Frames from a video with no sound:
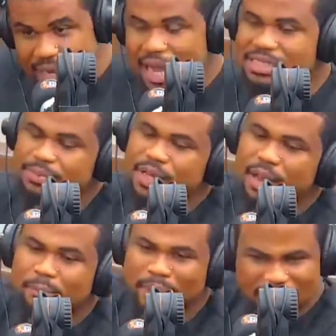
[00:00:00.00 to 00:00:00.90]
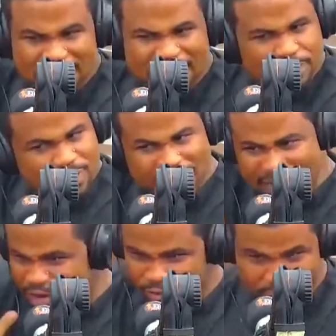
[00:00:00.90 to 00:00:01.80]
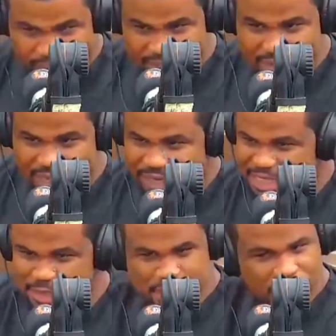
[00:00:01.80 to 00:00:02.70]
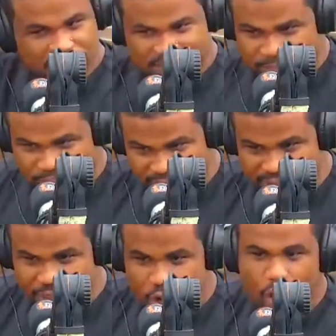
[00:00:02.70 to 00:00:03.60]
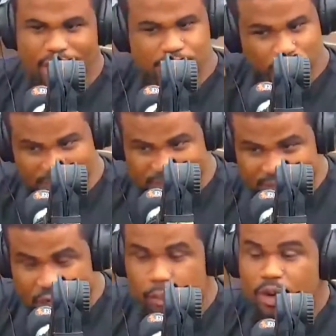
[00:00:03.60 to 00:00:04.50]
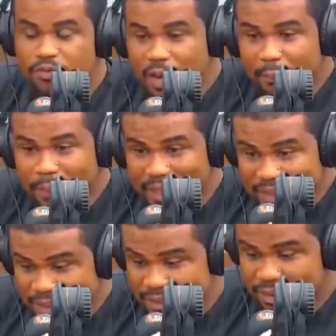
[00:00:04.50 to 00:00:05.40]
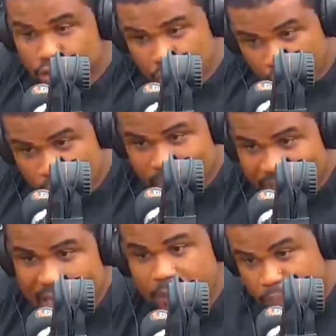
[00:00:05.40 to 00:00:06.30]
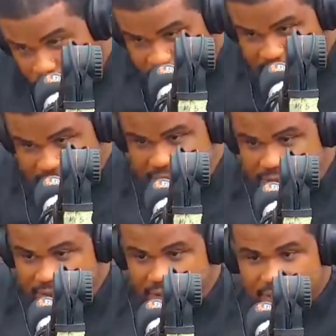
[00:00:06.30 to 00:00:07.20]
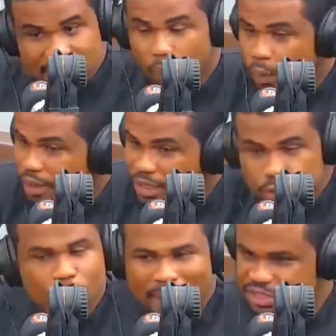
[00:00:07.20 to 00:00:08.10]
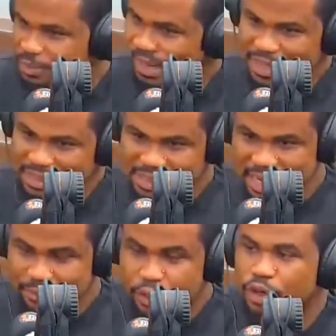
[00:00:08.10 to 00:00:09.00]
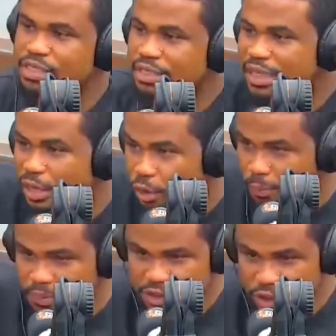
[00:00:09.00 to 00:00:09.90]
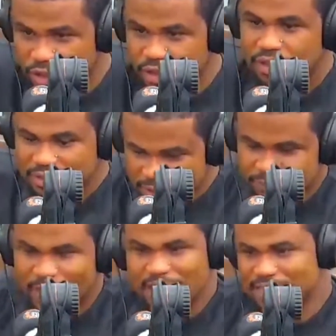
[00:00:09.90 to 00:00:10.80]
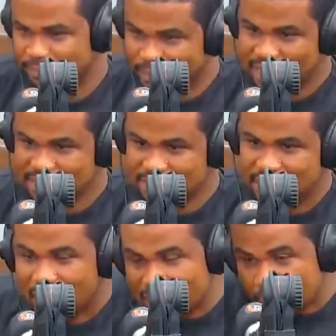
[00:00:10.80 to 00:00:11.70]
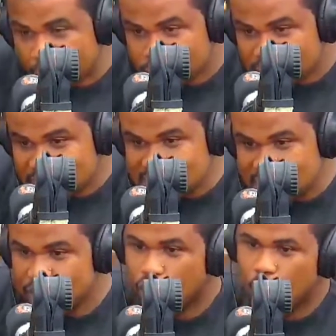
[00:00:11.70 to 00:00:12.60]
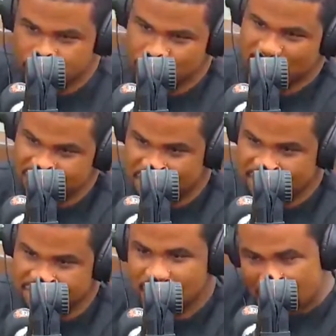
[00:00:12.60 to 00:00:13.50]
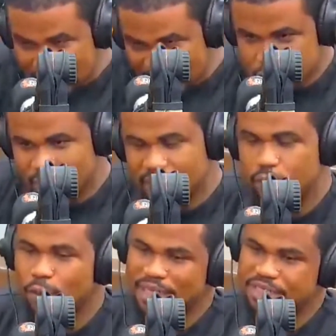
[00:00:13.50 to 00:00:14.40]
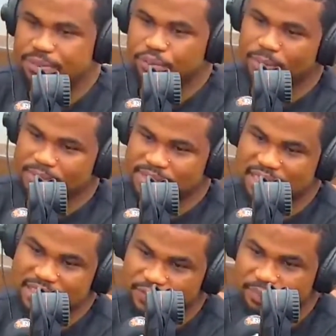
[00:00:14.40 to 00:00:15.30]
Except you are baking a different kind of bread, like a specialty bread or exotic. But if you are baking normal bread that people eat, that one is low margin by design because the competition defines the price. And that puts a ceiling on what you can charge. And that's where the low margin problem starts from.